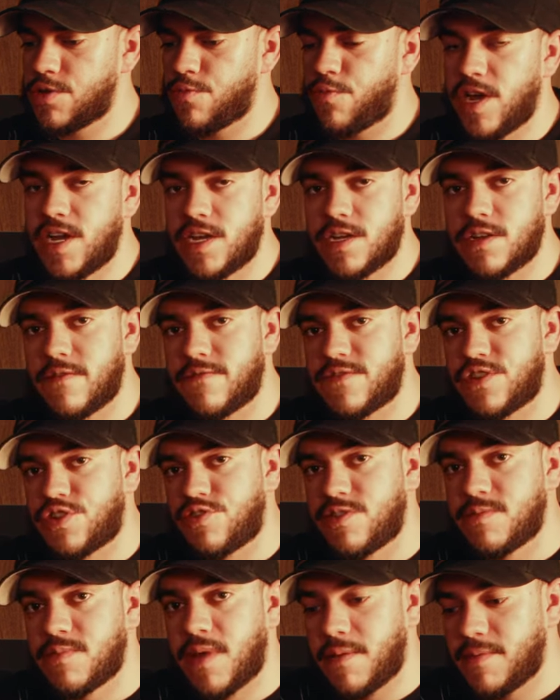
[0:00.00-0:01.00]
a way of
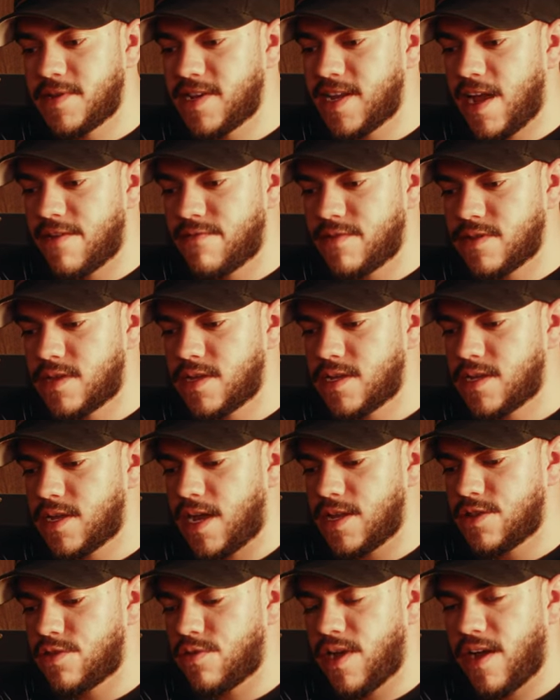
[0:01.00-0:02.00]
streamlining everything.
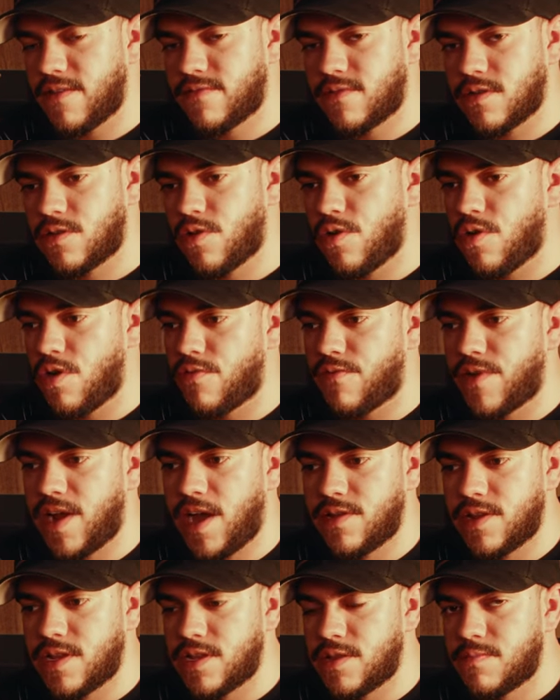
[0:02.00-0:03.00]
I don't have to go
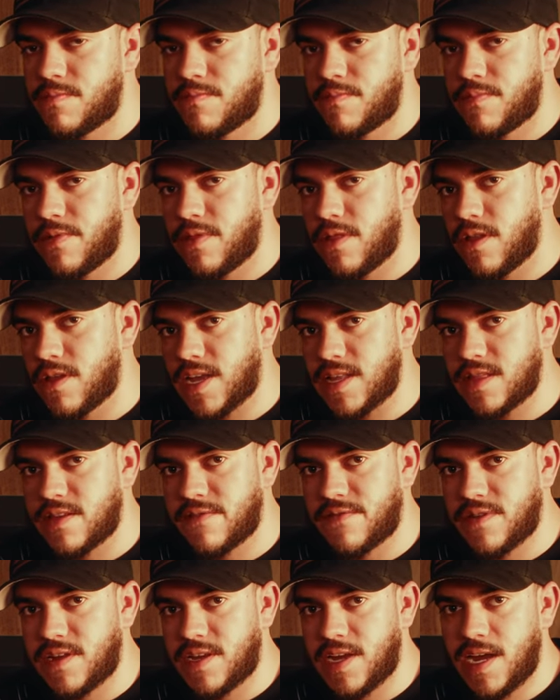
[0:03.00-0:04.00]
around and look at
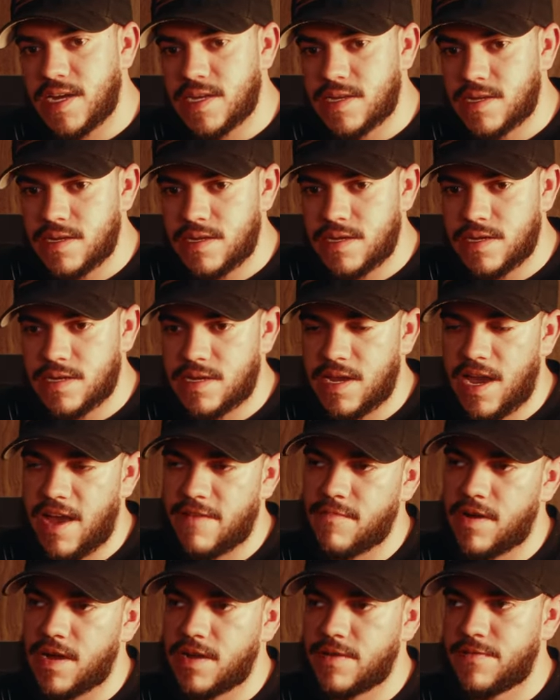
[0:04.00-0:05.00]
different cases,
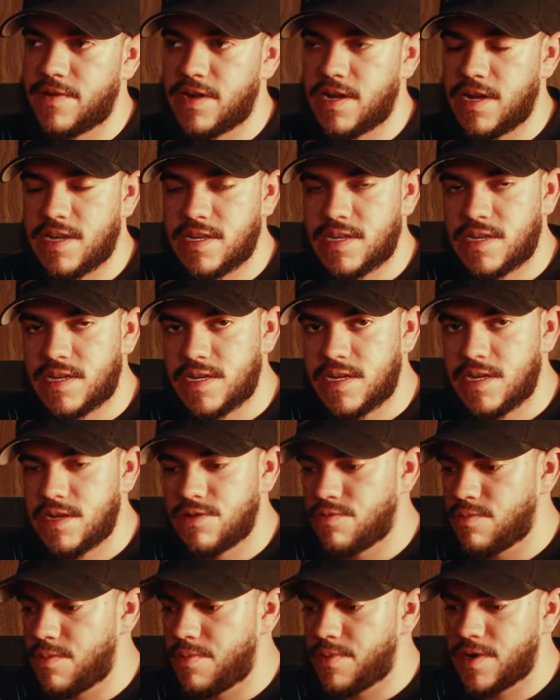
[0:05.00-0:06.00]
have my AC
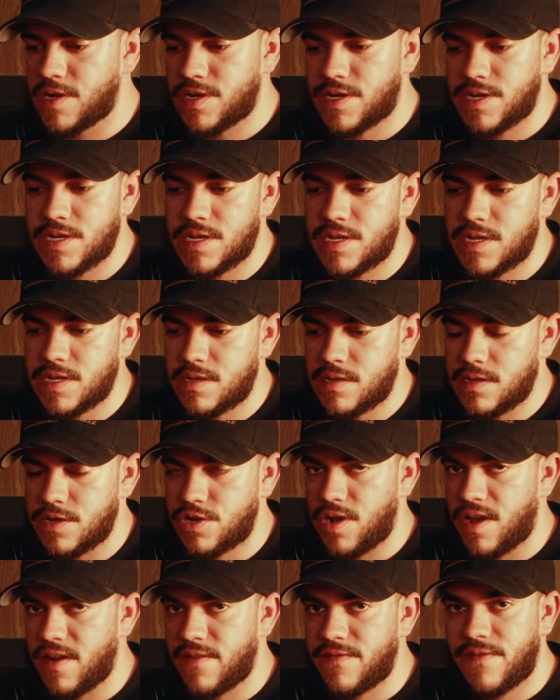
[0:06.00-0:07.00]
or my production assistant
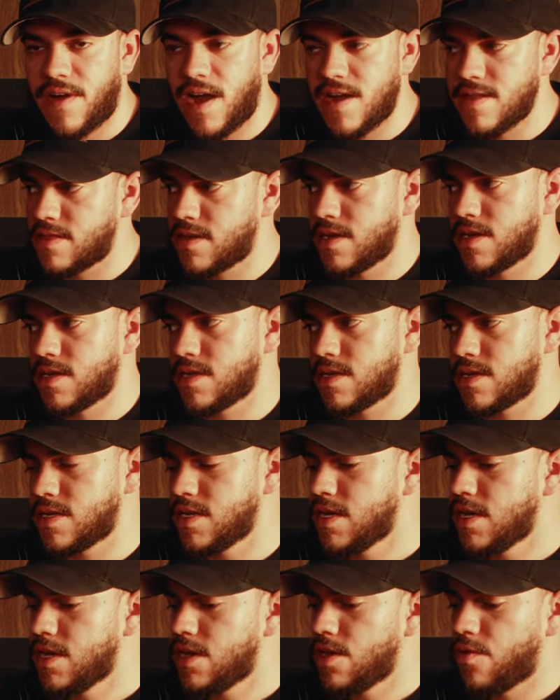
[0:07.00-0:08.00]
try to find things
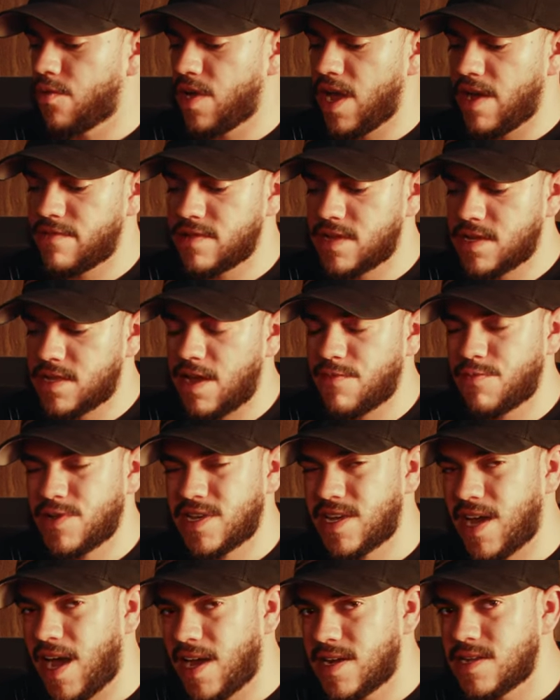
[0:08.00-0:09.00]
everything that we
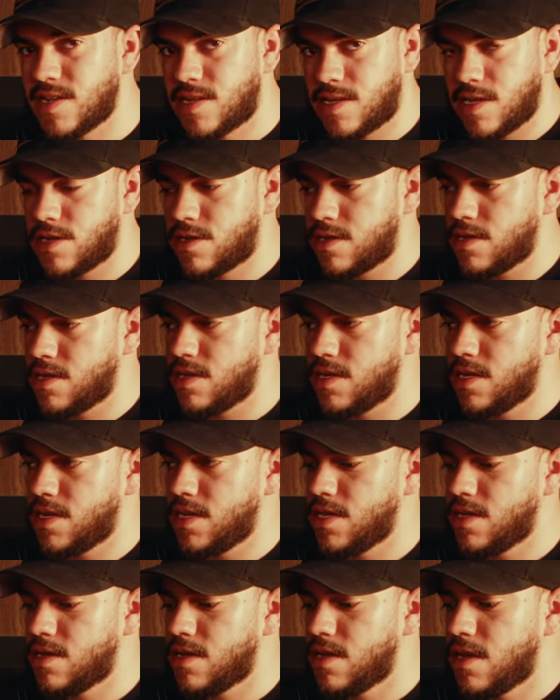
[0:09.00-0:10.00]
kind of essentially
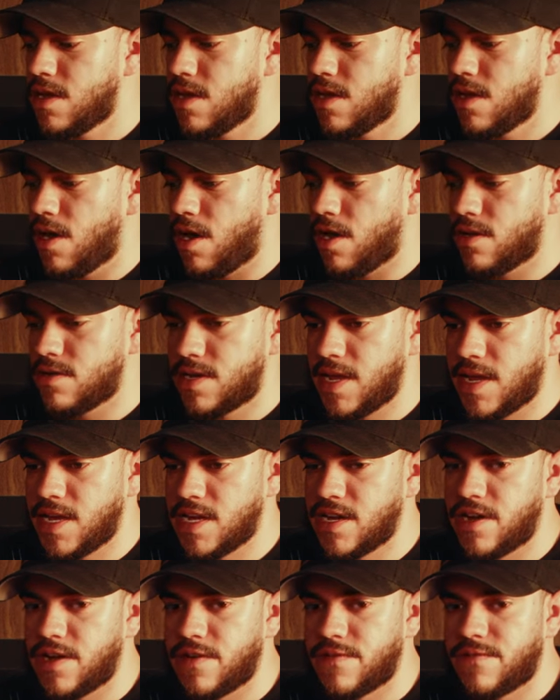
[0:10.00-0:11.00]
need on
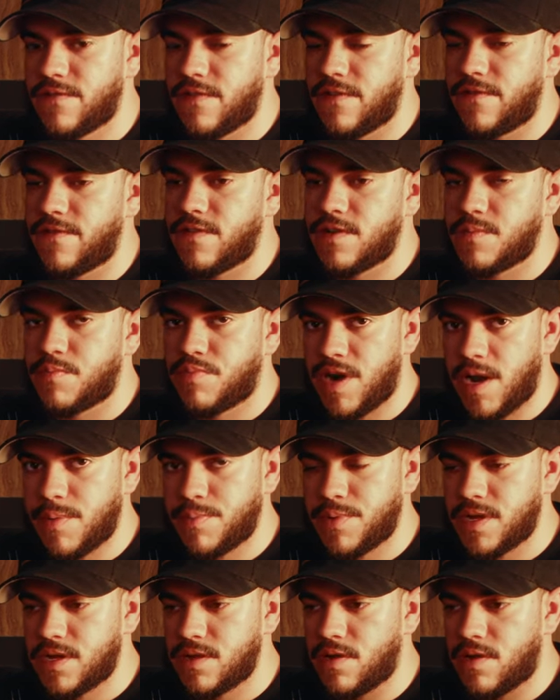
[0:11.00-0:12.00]
day of uh, for
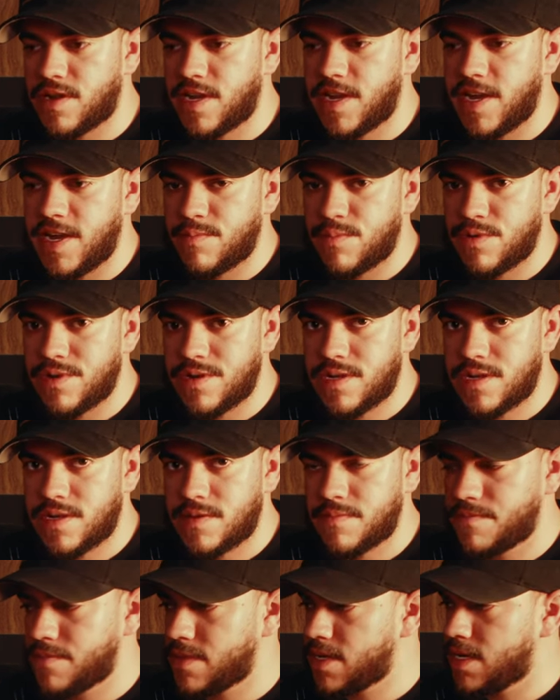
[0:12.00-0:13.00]
prepping our
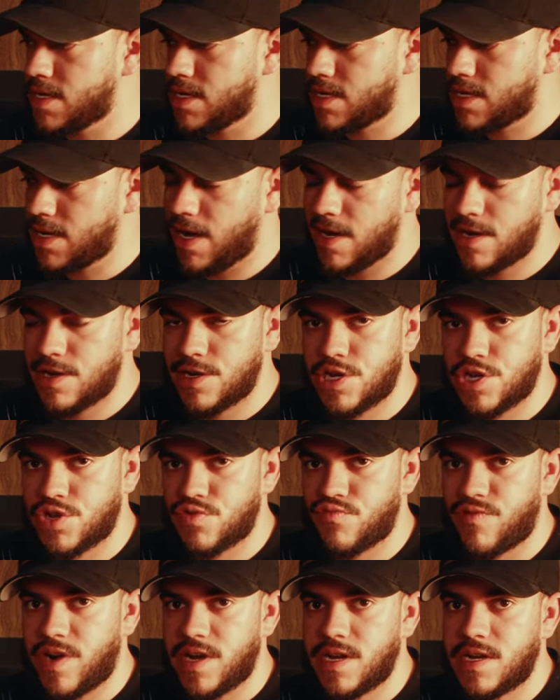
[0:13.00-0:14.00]
cameras is kind of
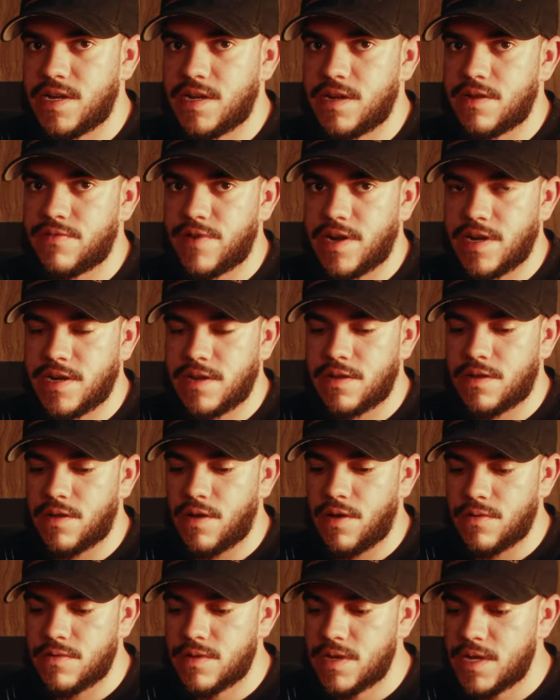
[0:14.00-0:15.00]
just right here, ready to
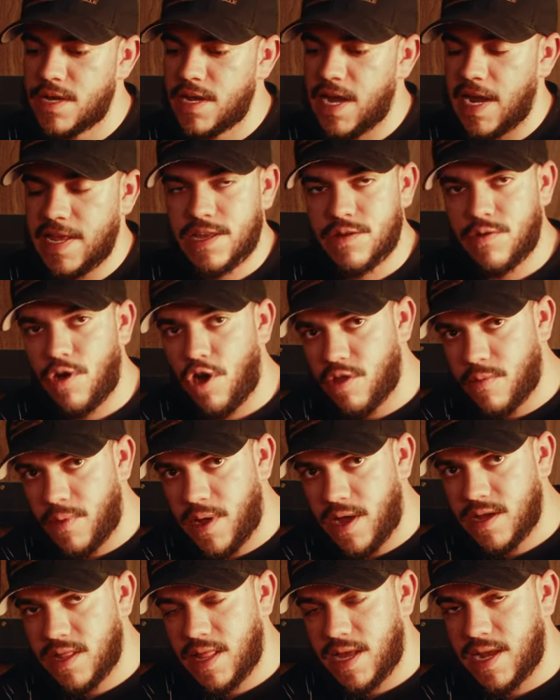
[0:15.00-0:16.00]
go. And then all
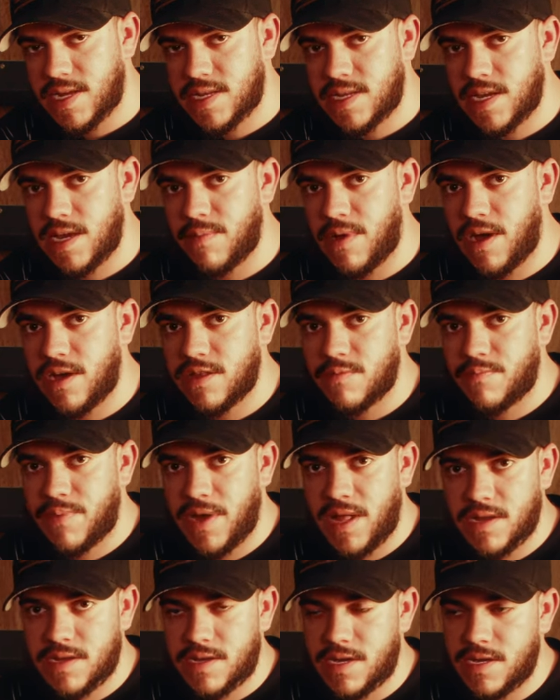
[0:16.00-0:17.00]
my, like I said, my other
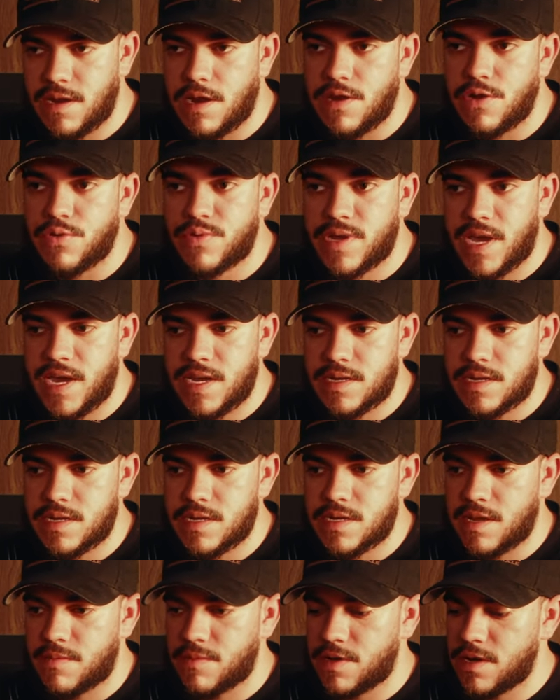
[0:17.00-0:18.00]
Pelican and new
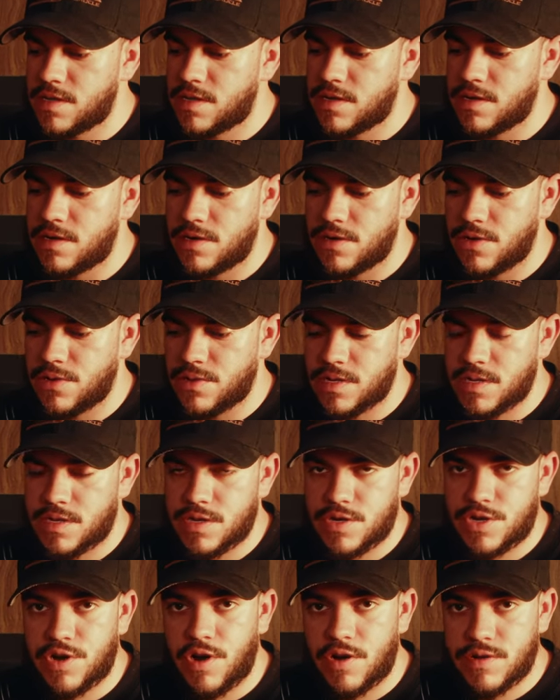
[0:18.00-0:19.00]
cases, I'm gonna turn those
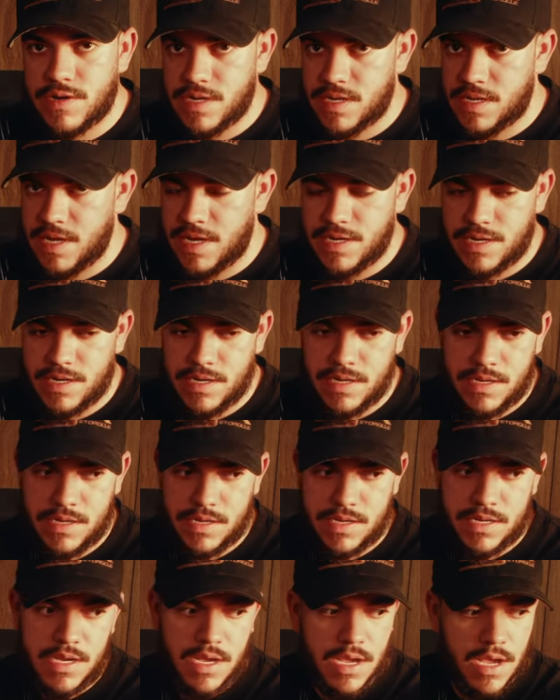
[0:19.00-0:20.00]
into charging
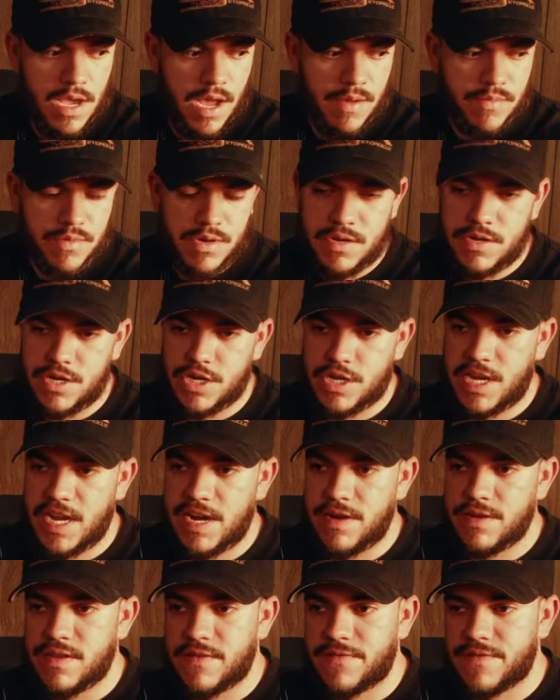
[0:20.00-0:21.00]
stations. I'm gonna just
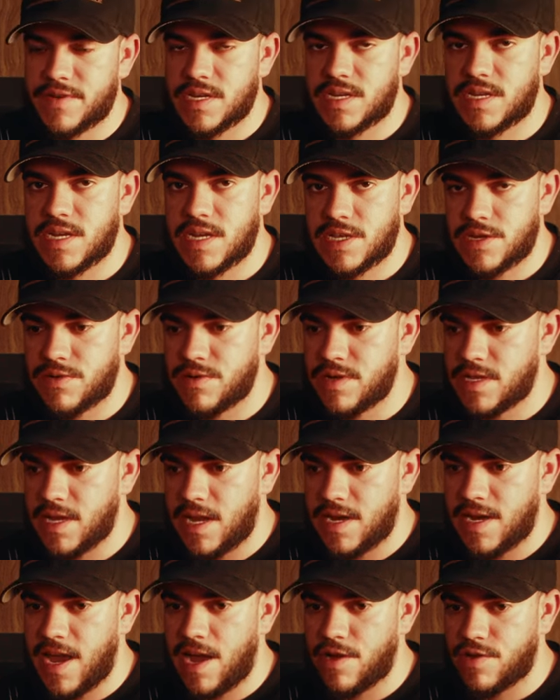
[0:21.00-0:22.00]
carry different accessories
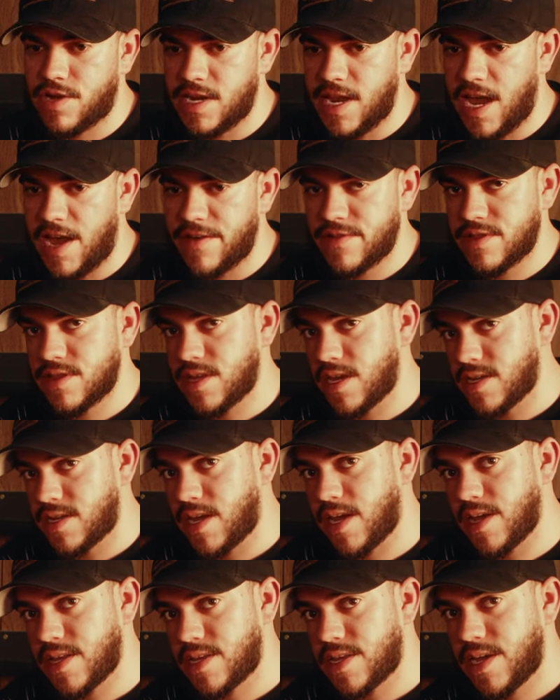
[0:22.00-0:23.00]
that now can have a
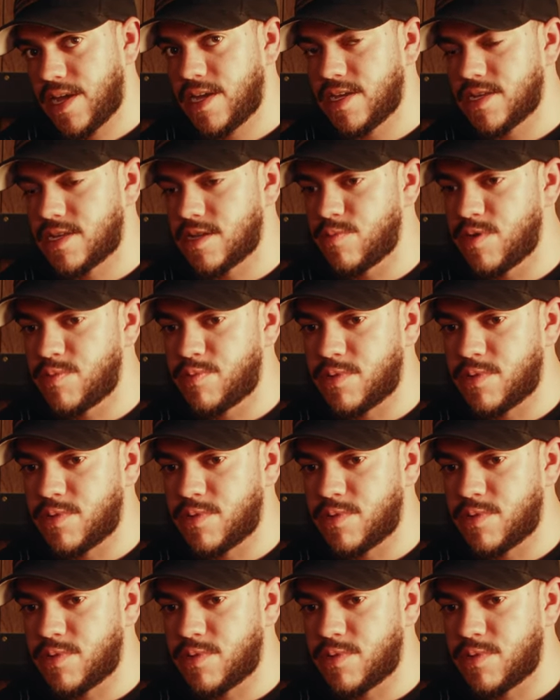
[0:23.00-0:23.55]
dedicated case and be